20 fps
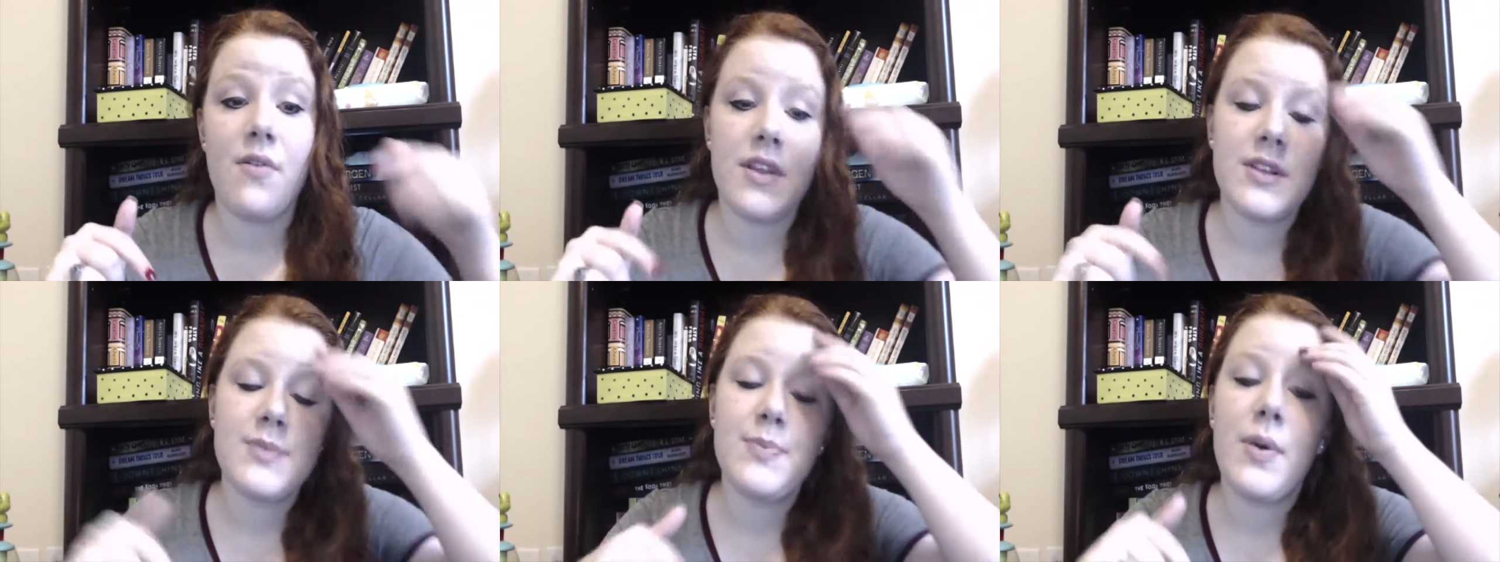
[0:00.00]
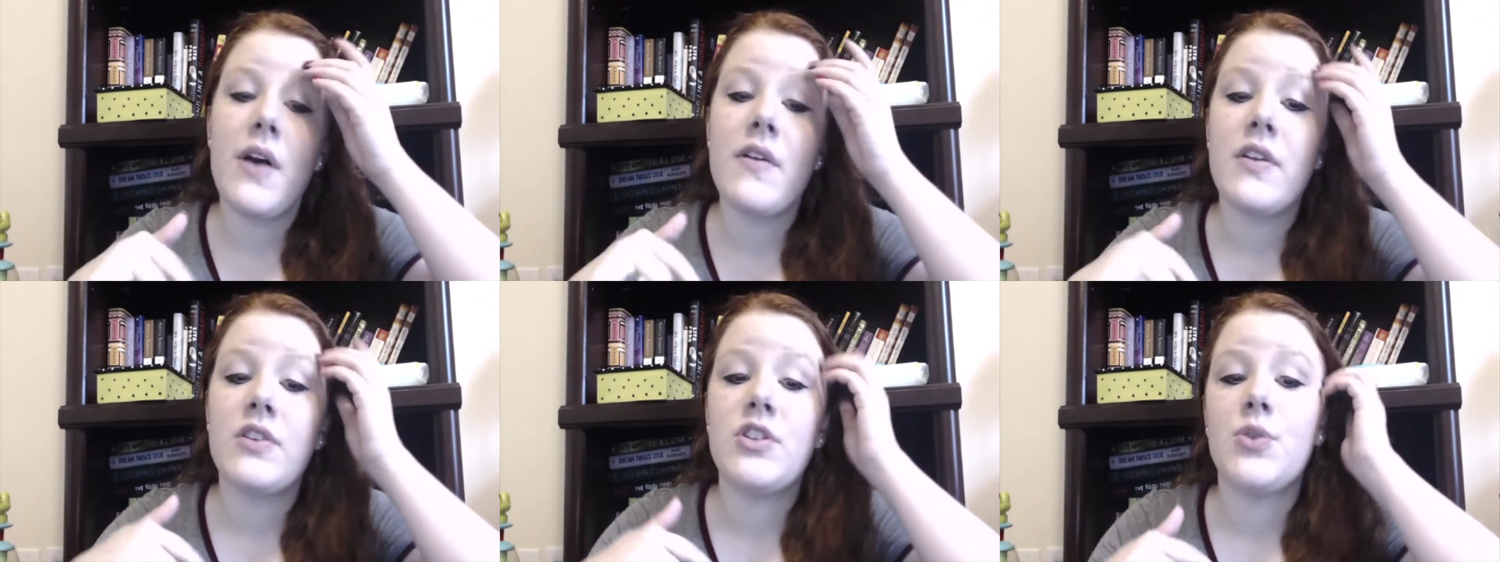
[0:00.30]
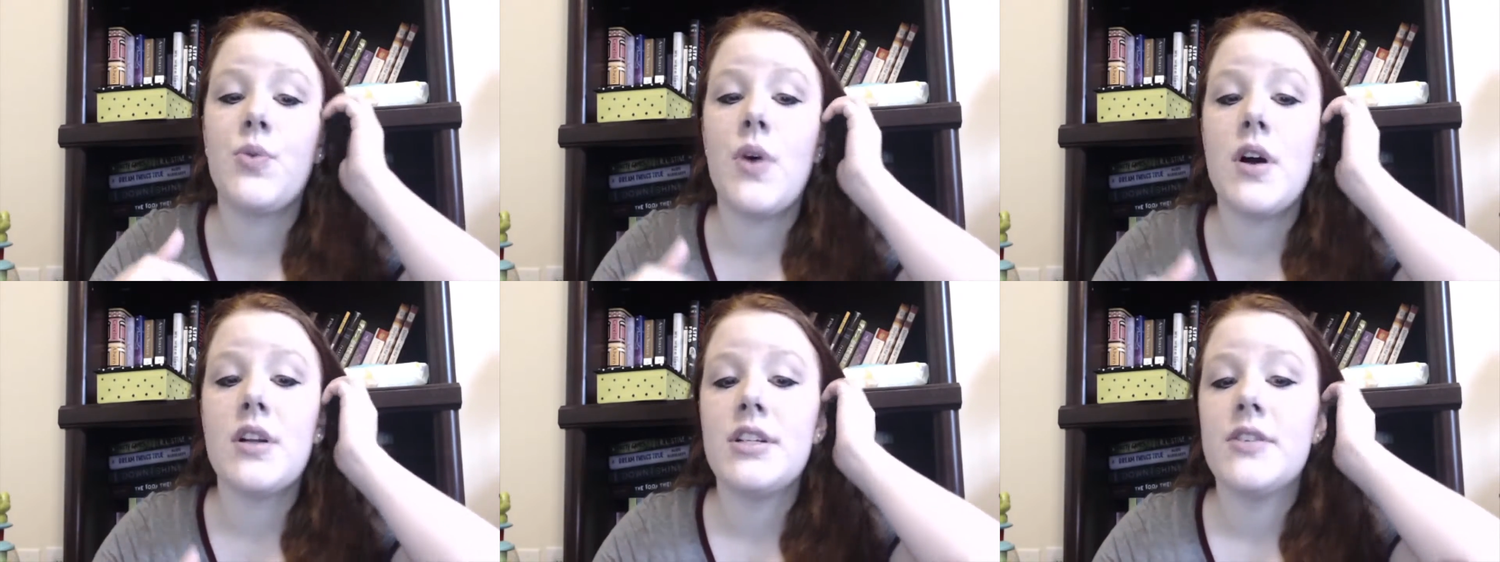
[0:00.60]
this part that
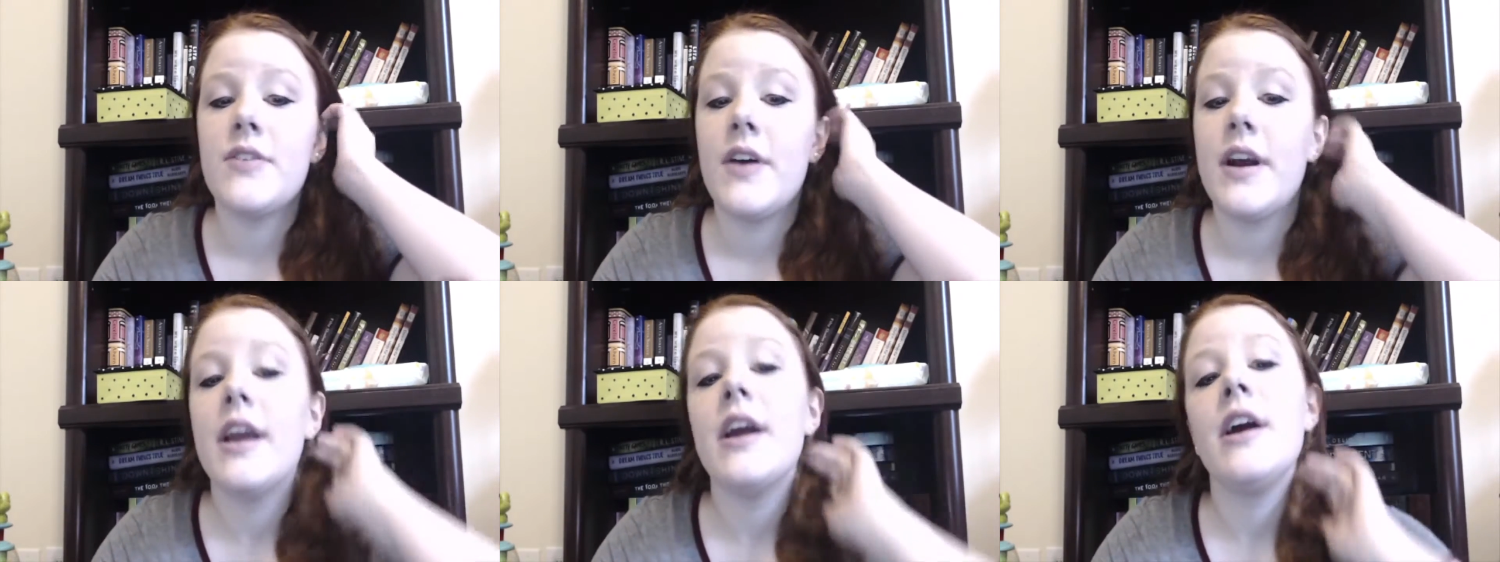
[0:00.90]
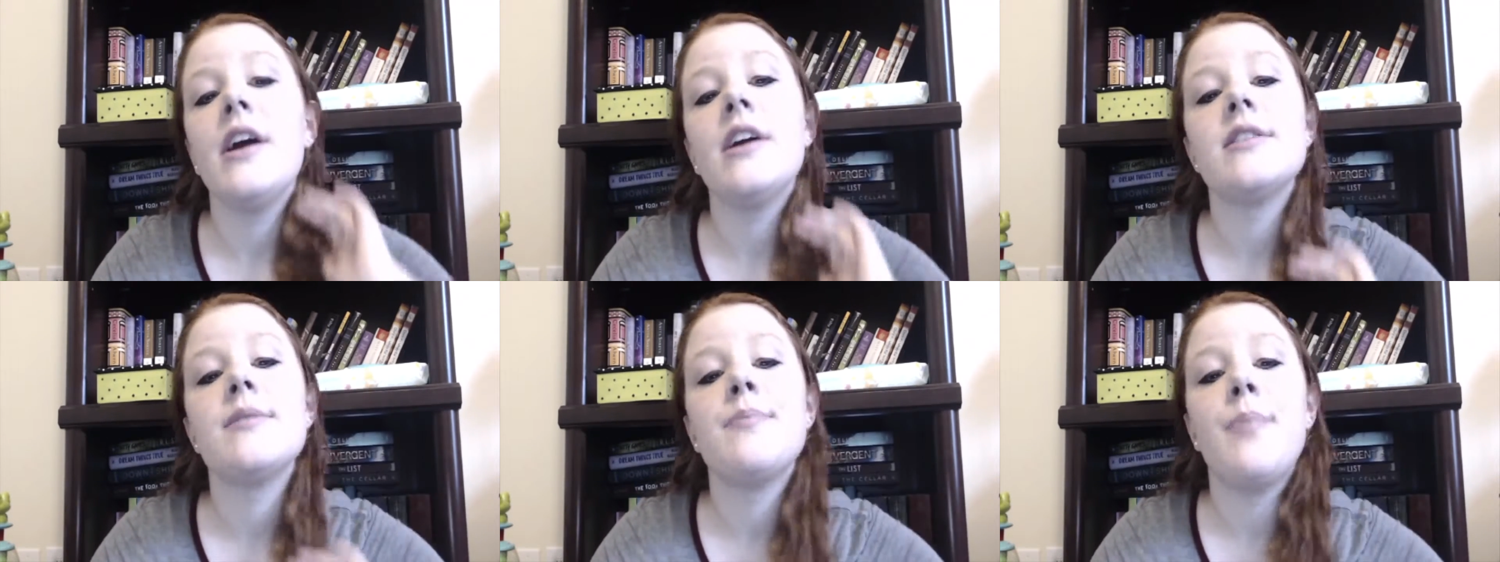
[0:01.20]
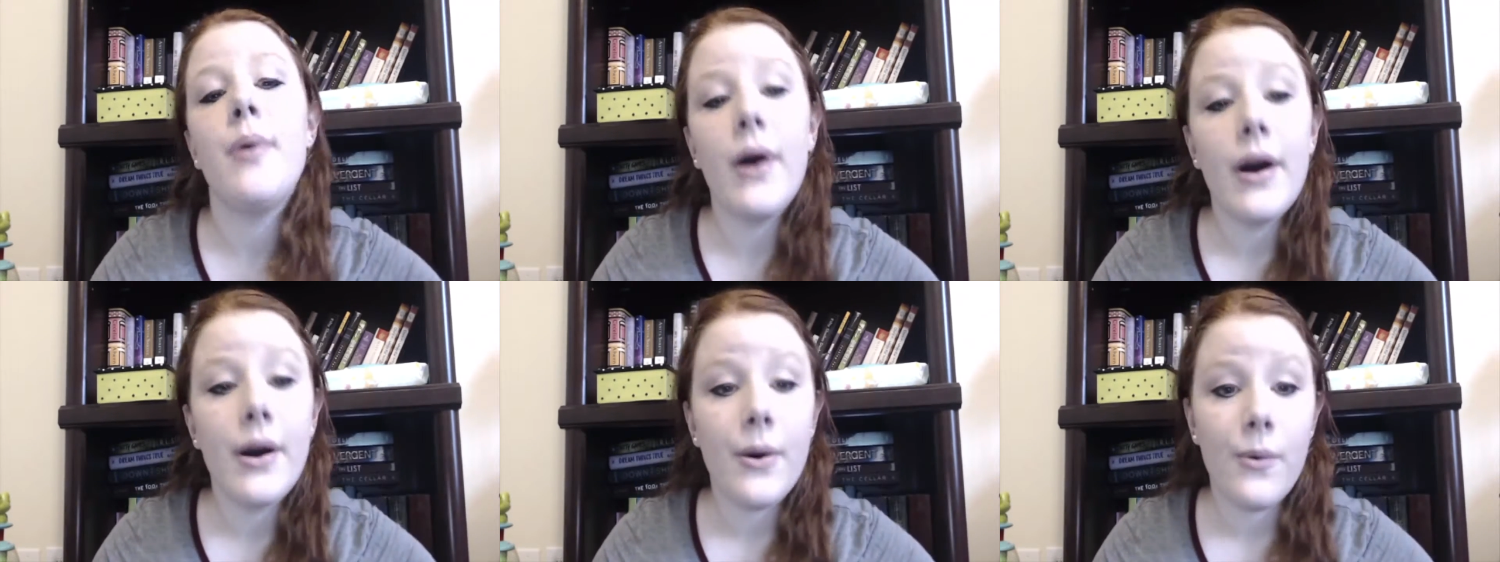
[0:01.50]
you're watching right here, is a
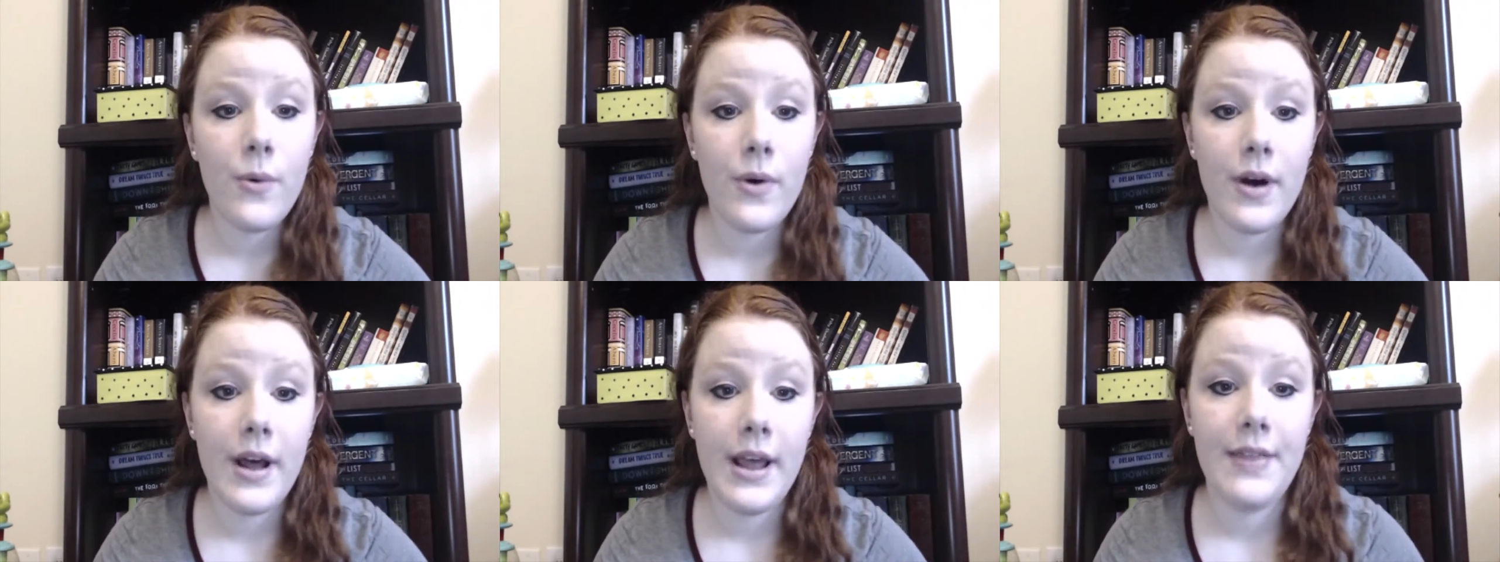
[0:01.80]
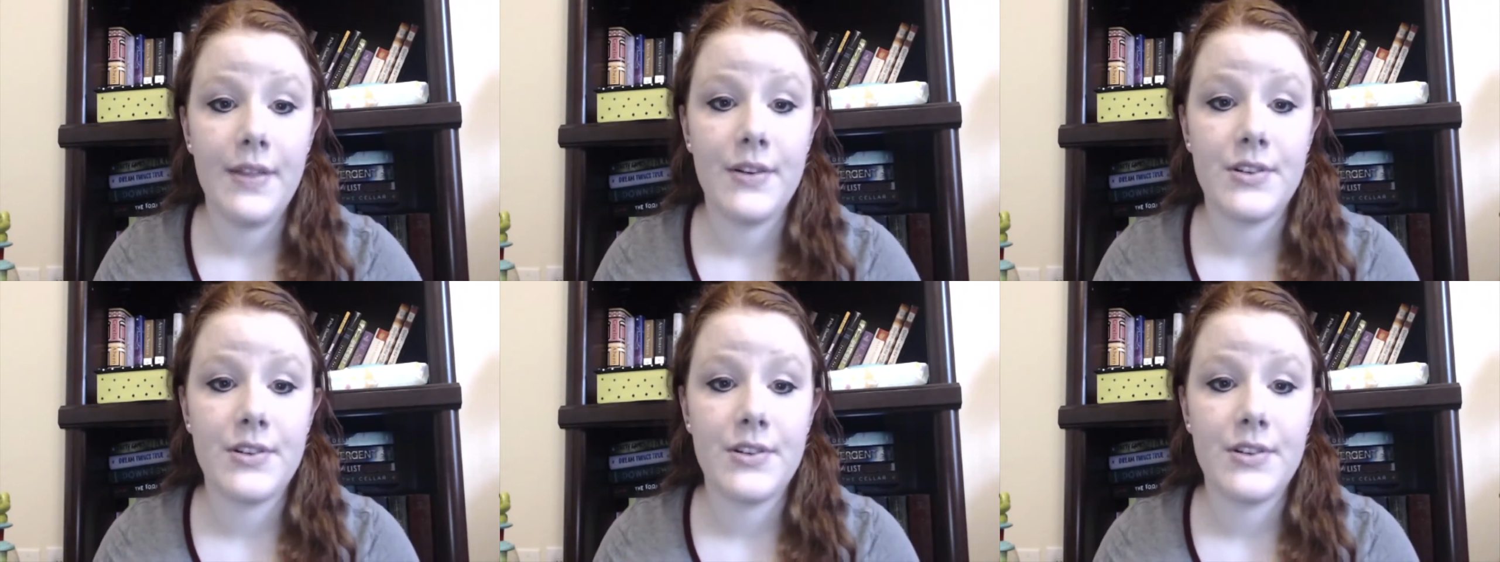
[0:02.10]
part one.